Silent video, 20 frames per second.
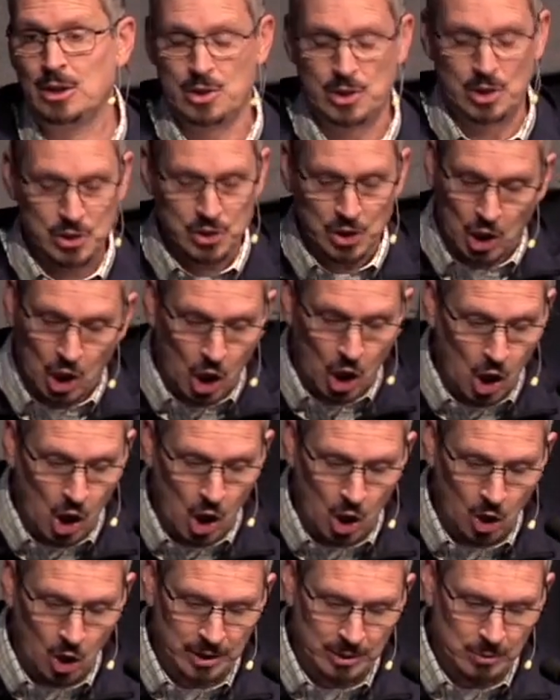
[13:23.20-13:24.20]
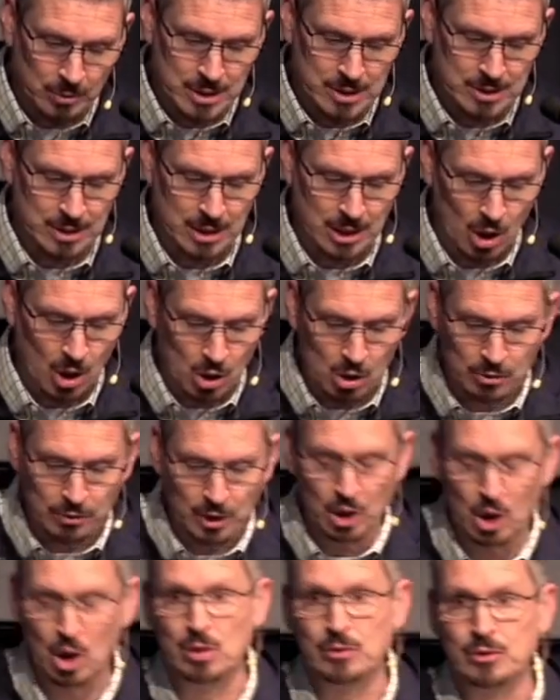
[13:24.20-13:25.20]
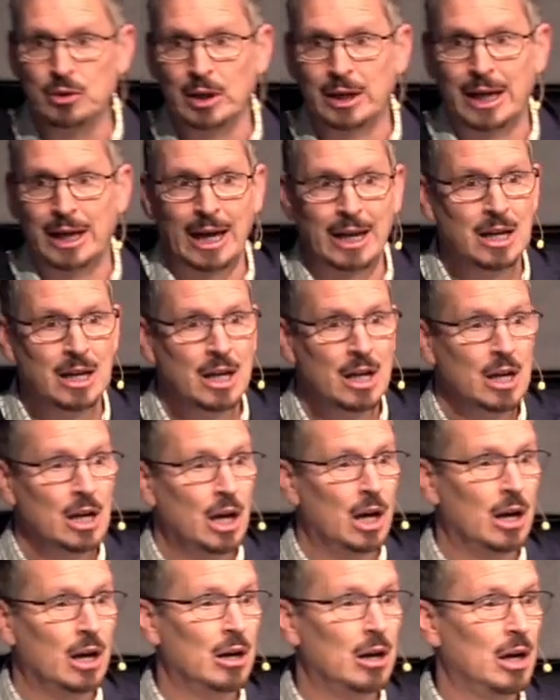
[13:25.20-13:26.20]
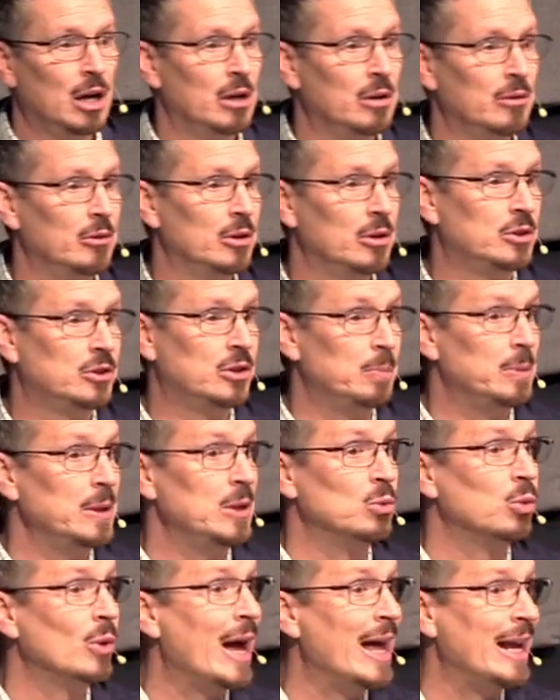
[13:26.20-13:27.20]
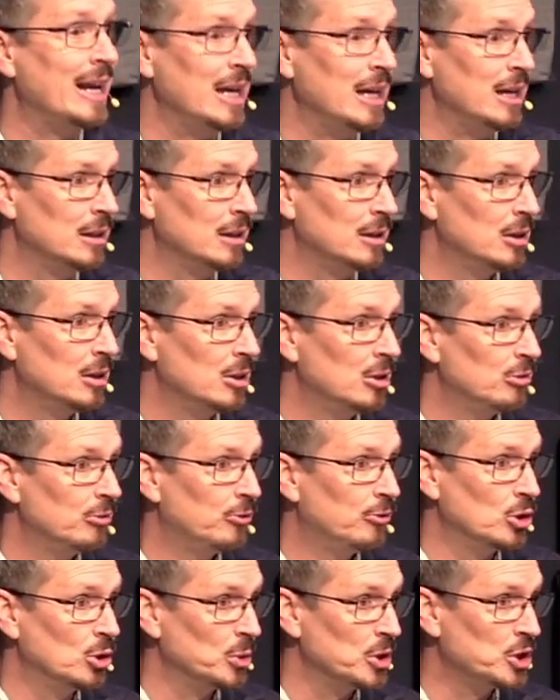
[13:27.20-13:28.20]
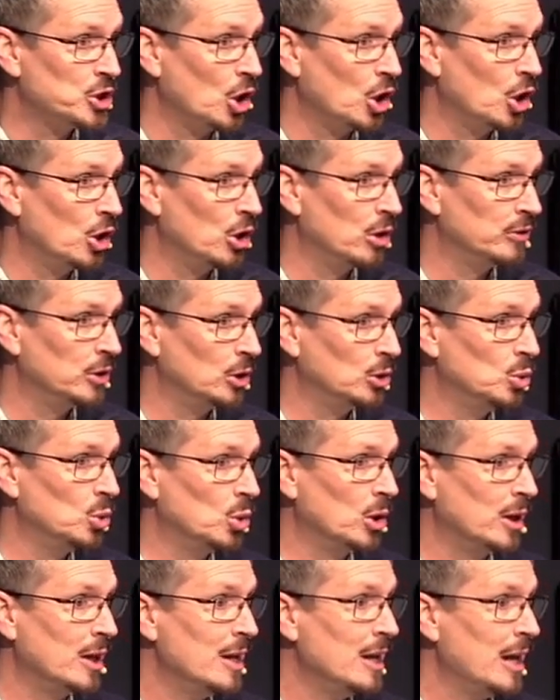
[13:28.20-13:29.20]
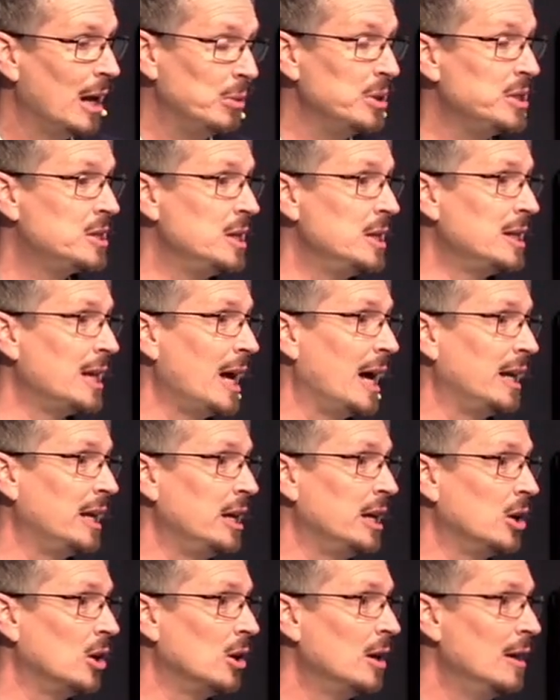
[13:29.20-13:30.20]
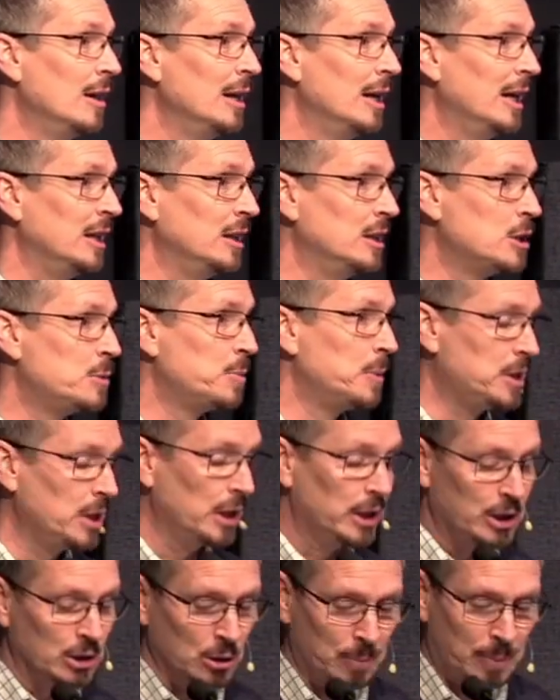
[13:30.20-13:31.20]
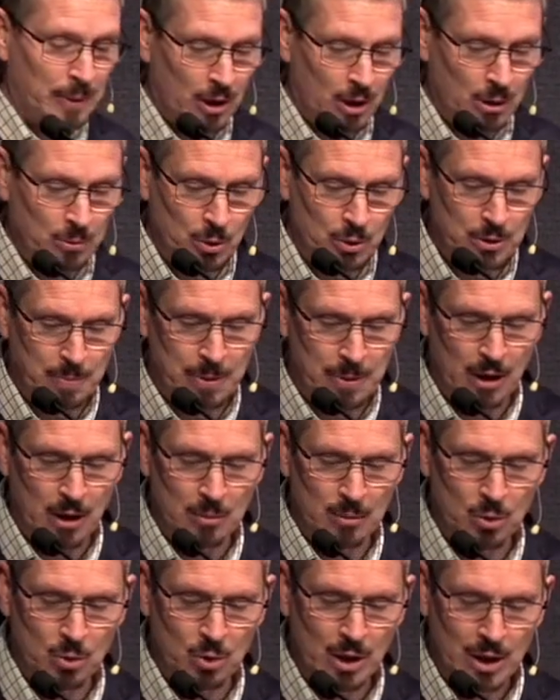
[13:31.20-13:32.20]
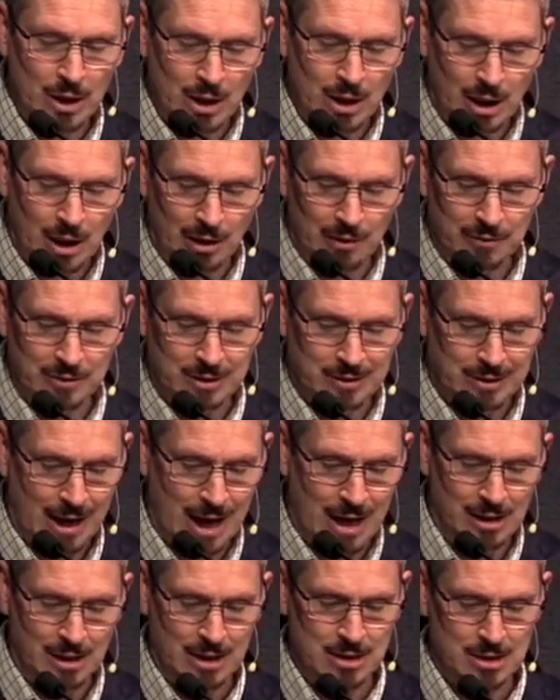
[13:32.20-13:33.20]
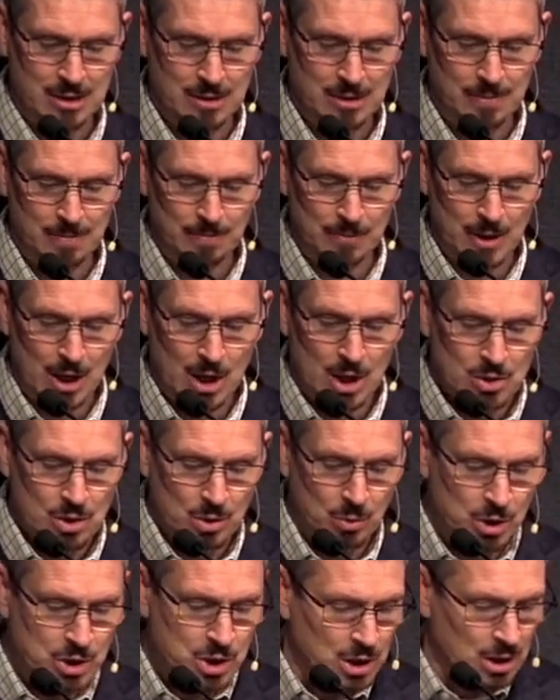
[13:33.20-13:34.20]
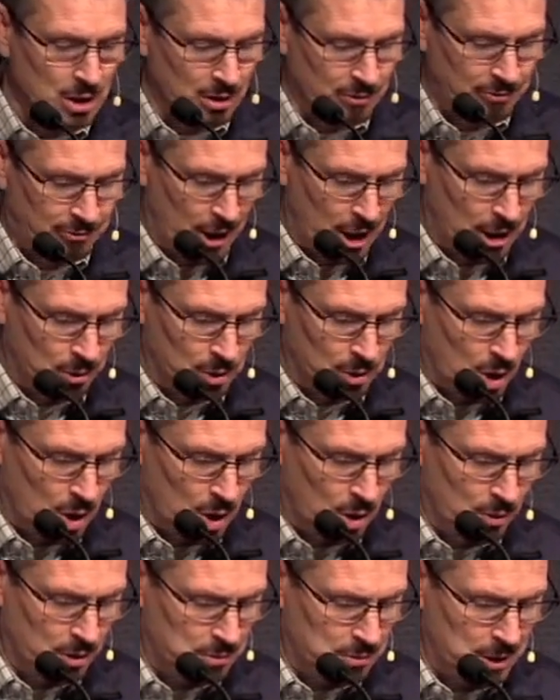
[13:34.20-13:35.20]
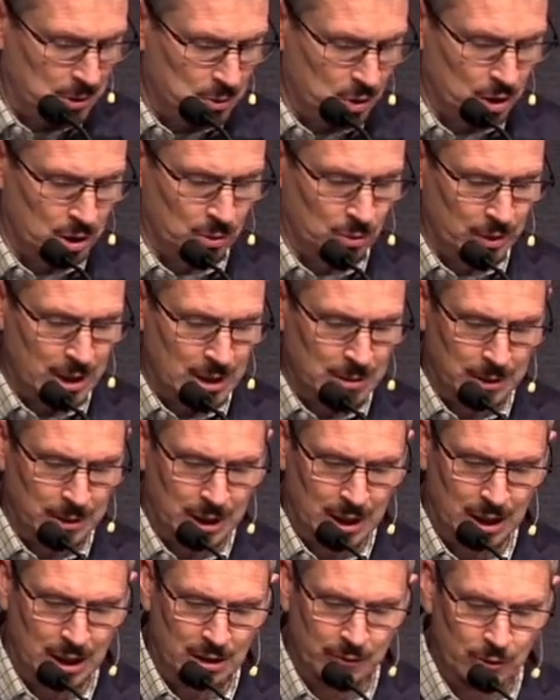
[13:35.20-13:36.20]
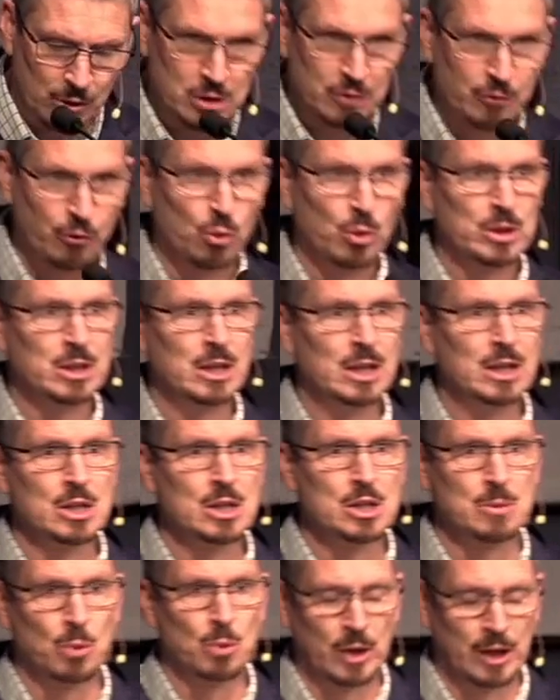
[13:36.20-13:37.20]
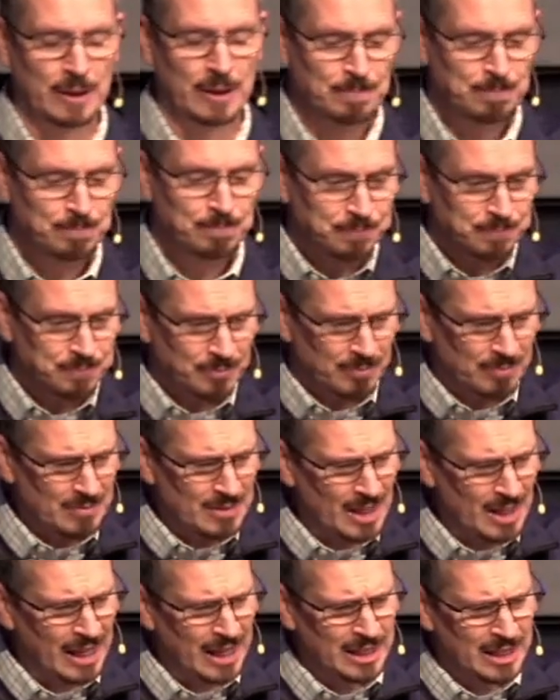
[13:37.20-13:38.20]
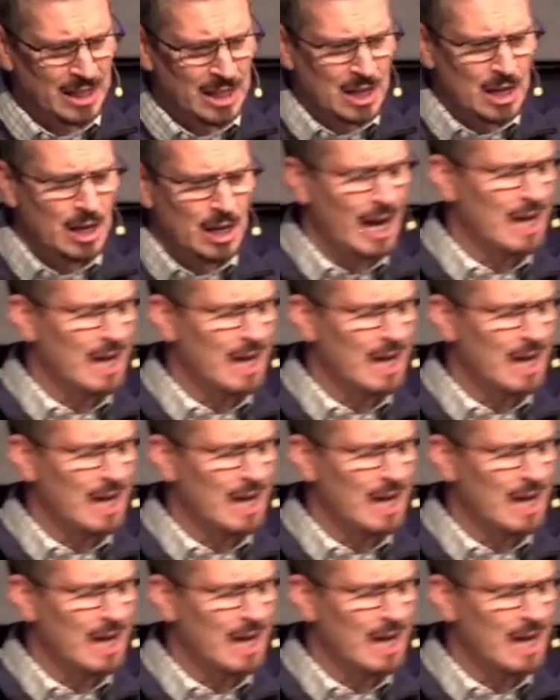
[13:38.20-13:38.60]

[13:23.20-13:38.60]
there, there's a call that we see over and over again uh, uh, to be ready for the return of the Lord. And we see that here in this particular parable, the parable of the talents. So I want you to follow along with me. We're going to read beginning in verse 14 this morning. And